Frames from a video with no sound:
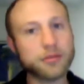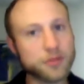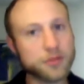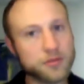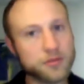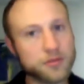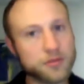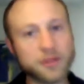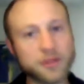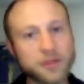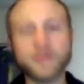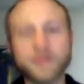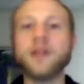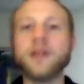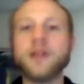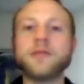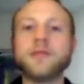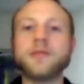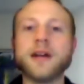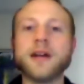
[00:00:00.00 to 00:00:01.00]
through the
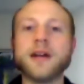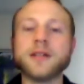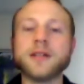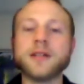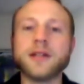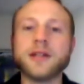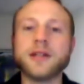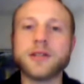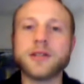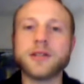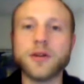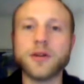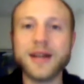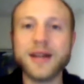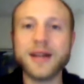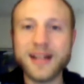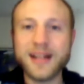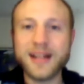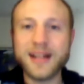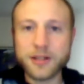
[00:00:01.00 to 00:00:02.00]
fall of 2010.
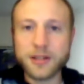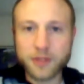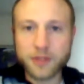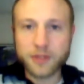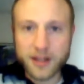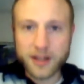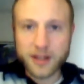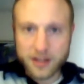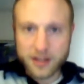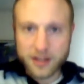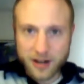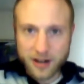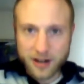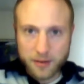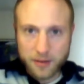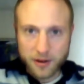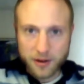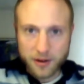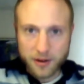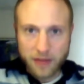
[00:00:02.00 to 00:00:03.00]
So this really is a
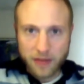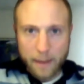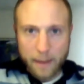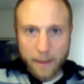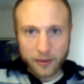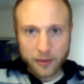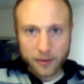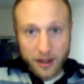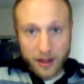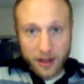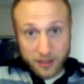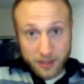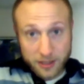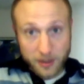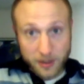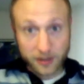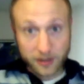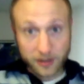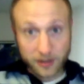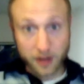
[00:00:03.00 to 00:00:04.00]
time of
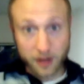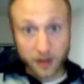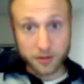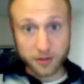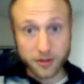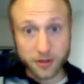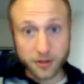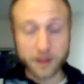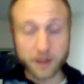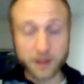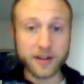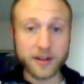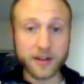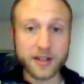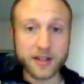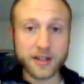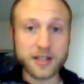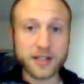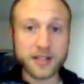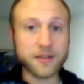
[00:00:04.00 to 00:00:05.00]
blossoming a lot of those creative
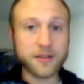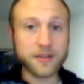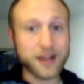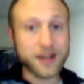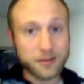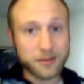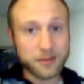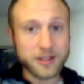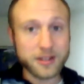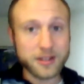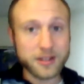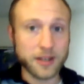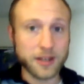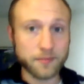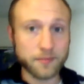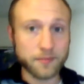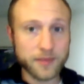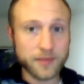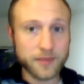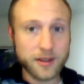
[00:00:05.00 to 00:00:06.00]
ideas that have come to
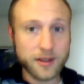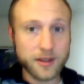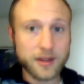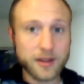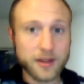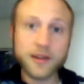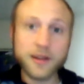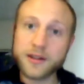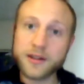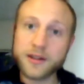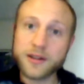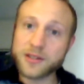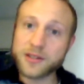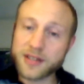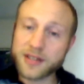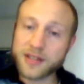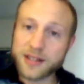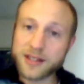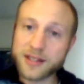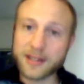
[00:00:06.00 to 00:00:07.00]
him
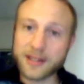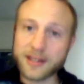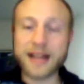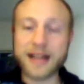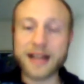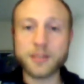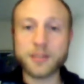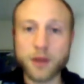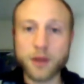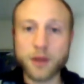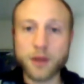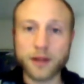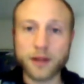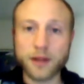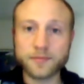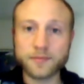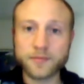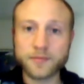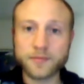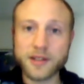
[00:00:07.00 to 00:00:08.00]
since last spring,
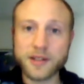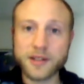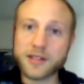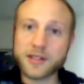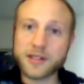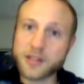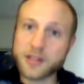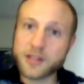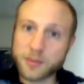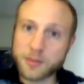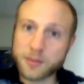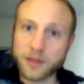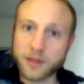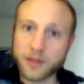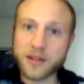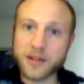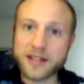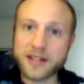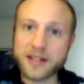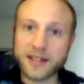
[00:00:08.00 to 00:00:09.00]
since the
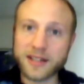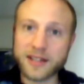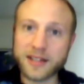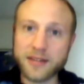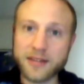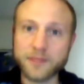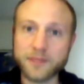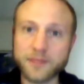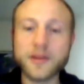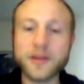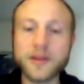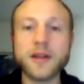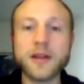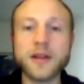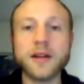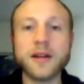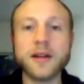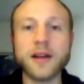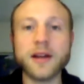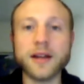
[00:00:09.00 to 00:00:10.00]
spring of 2011.
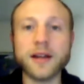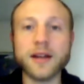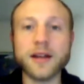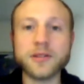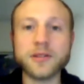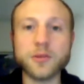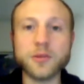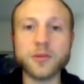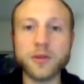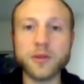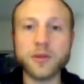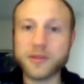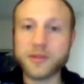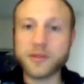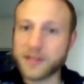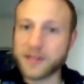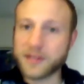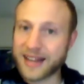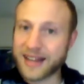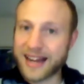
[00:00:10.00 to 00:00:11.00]
And so
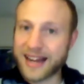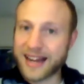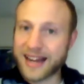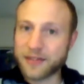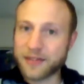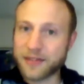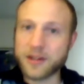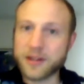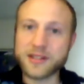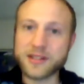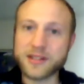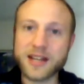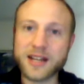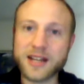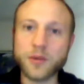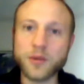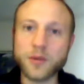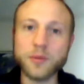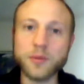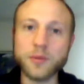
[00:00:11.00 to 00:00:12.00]
most of the second half of
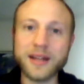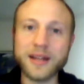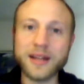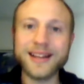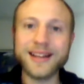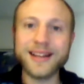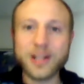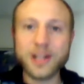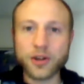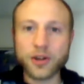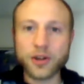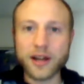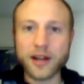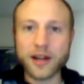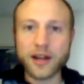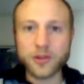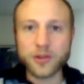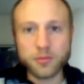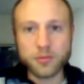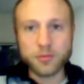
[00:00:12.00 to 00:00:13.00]
2010 will be
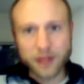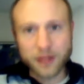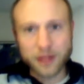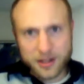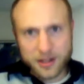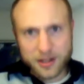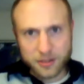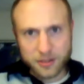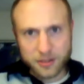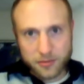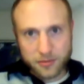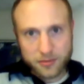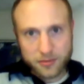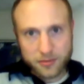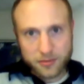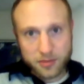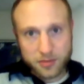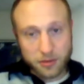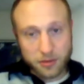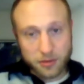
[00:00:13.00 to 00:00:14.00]
trying to blossom
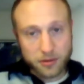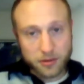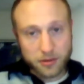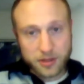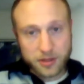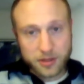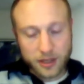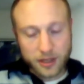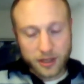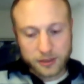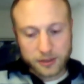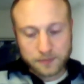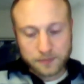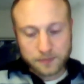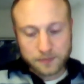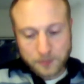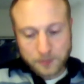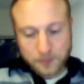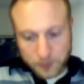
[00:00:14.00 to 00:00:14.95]
some of those things.